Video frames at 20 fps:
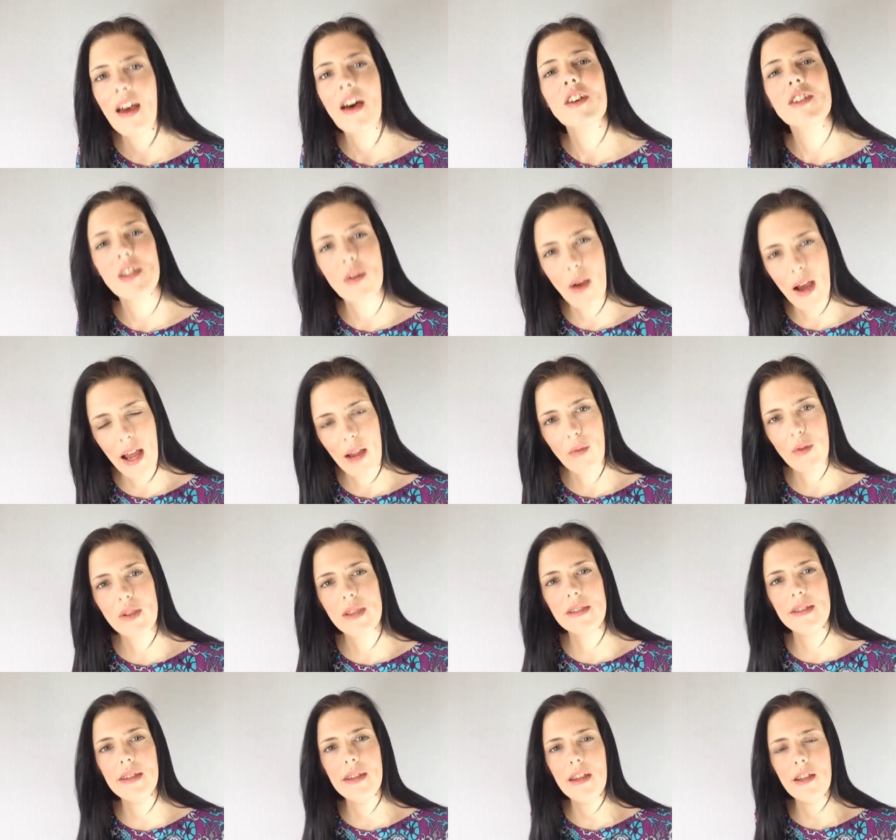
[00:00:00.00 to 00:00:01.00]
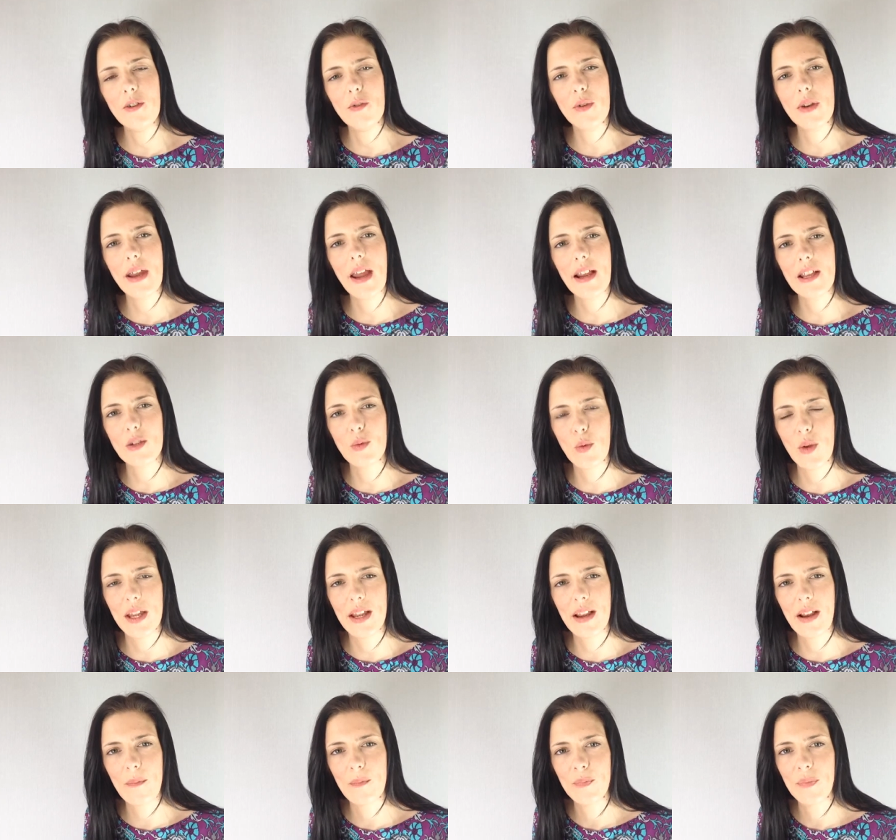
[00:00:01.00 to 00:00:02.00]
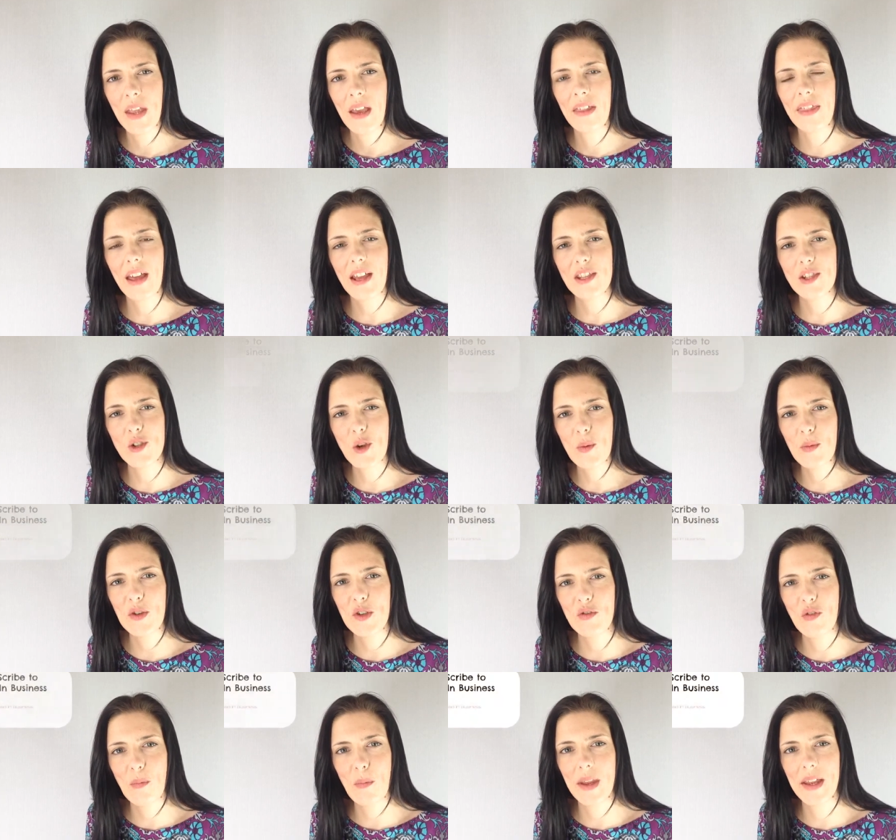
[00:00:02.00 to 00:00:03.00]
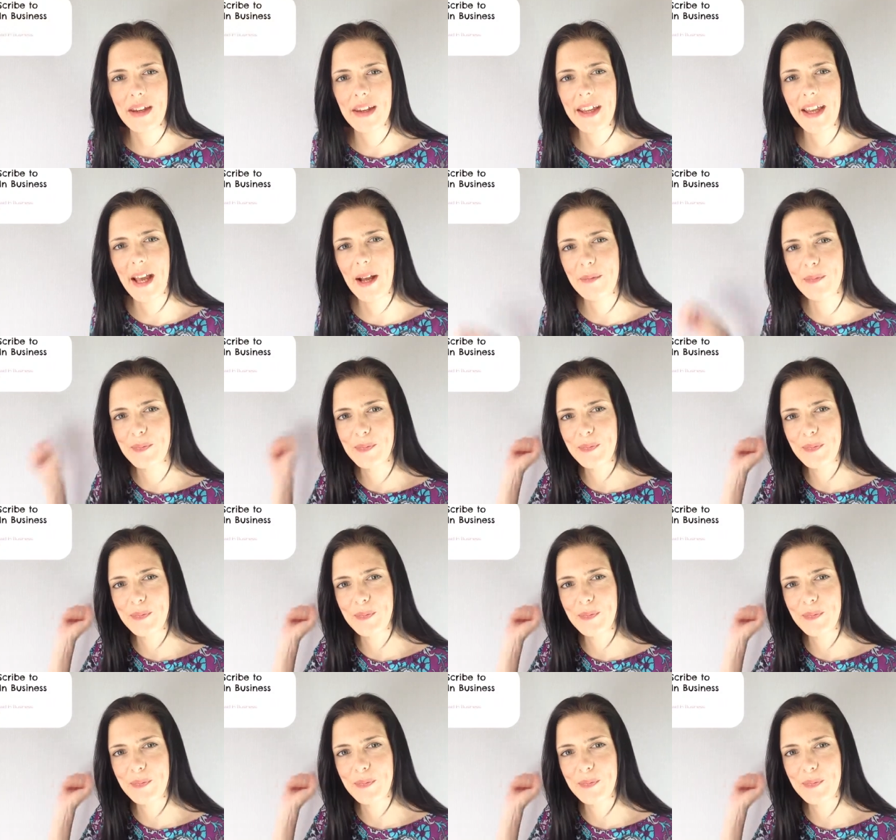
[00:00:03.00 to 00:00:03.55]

So I will see you next week. Thanks so much for being here.